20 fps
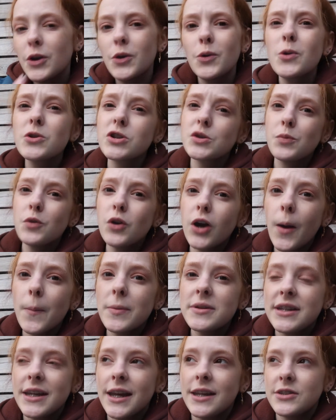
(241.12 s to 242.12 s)
Also bought a cup
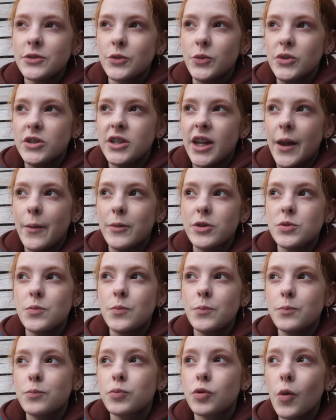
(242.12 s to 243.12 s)
of tea at school today, which
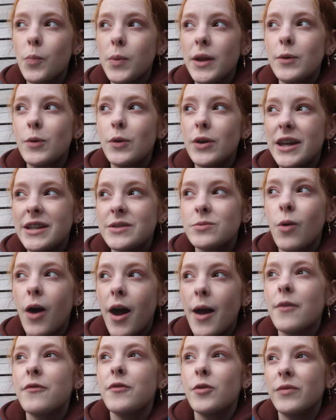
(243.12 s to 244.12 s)
probably is
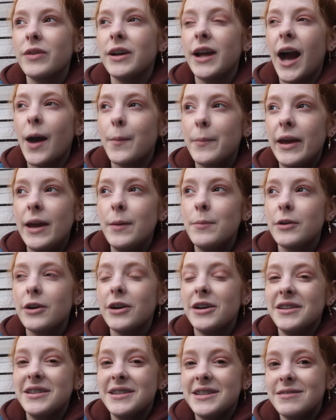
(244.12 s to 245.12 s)
why I feel really happy,
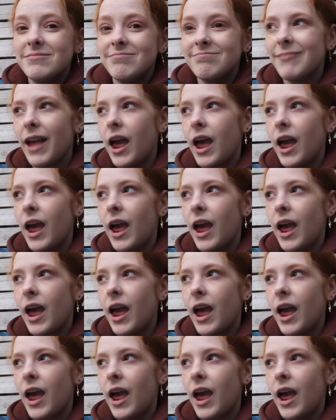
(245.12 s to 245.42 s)
because